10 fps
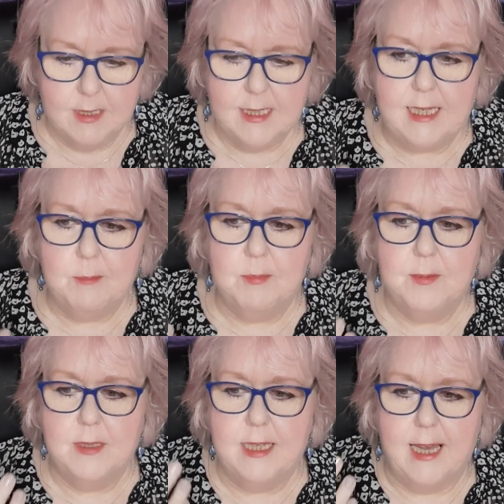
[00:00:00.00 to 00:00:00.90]
keep
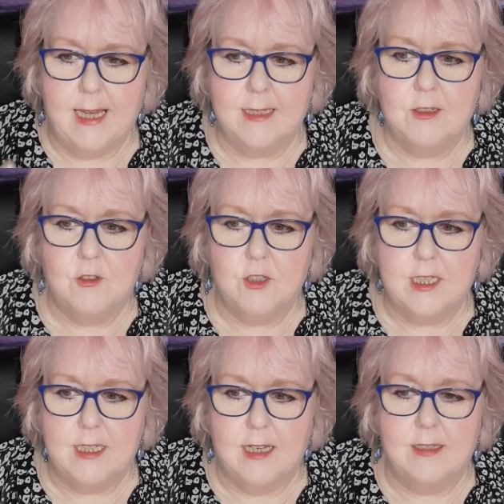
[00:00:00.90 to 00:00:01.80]
the
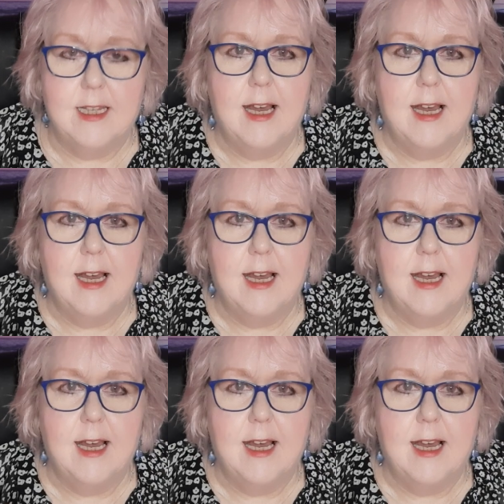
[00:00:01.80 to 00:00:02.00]
energy and the